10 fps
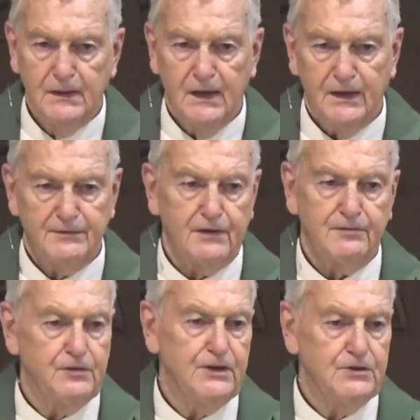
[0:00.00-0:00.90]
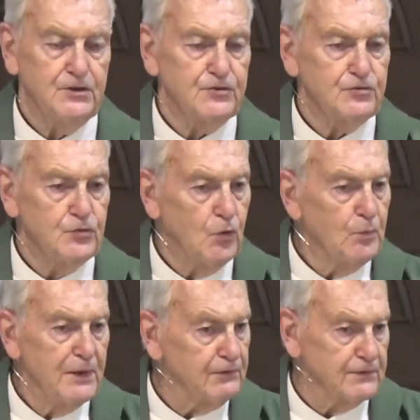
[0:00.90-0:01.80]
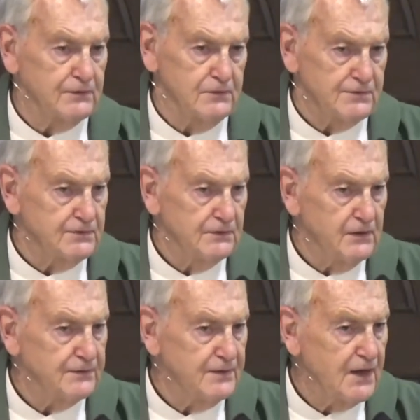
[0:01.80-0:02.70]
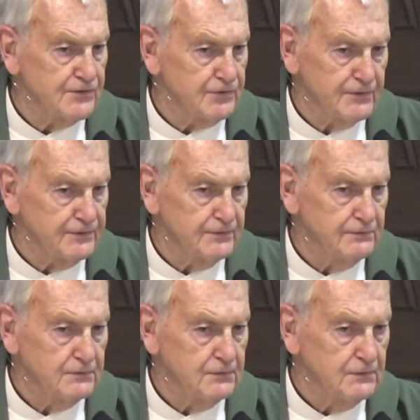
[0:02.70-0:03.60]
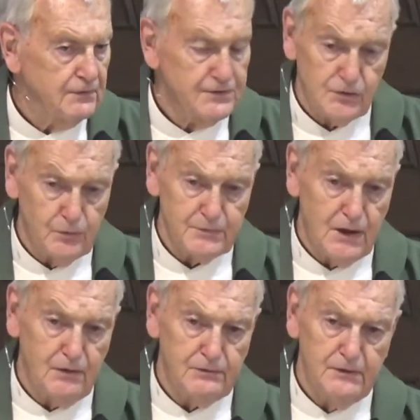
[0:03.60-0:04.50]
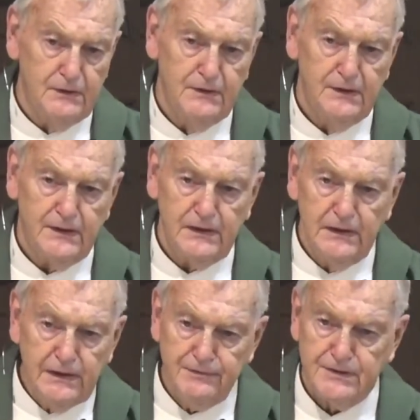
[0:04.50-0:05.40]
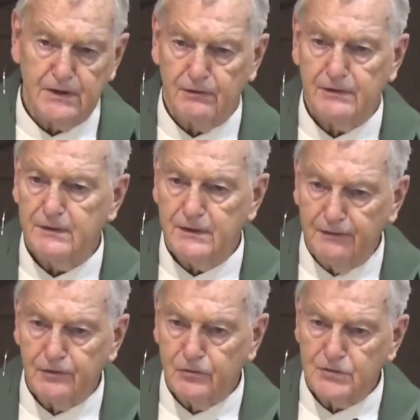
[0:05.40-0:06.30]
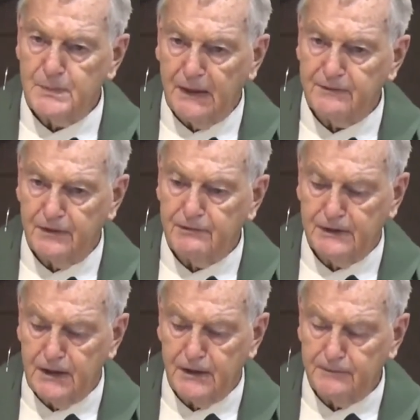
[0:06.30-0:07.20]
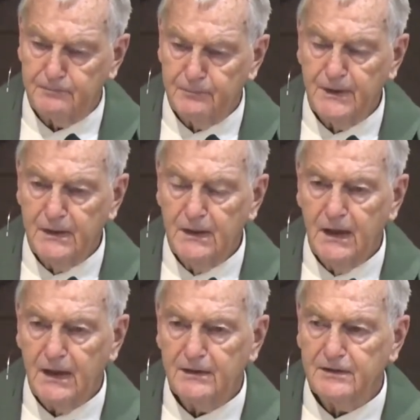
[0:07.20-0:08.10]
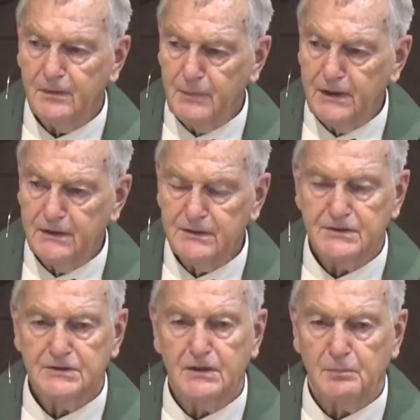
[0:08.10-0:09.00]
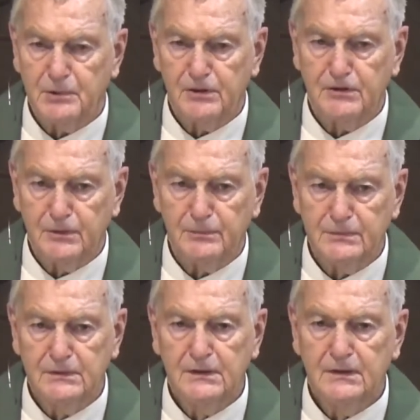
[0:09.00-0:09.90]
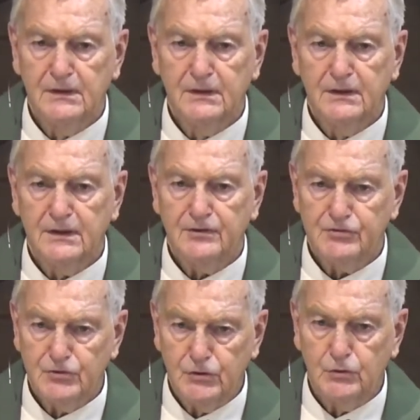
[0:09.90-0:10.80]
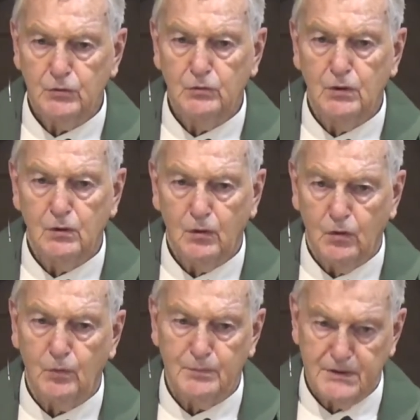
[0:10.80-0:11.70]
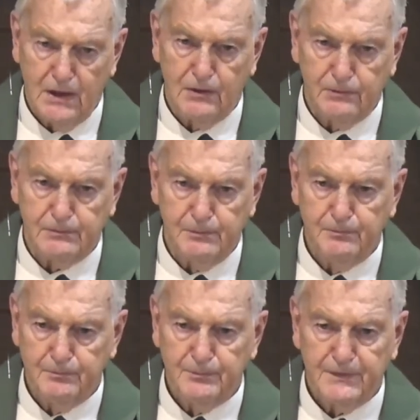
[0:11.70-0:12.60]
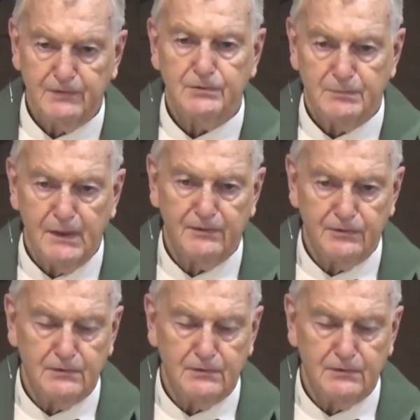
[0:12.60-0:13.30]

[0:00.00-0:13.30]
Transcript: And therefore, he does no miracles at Nazareth, his hometown. He leaves there, he never goes back there again. And he makes Capernaum his new hometown. That's what Matthew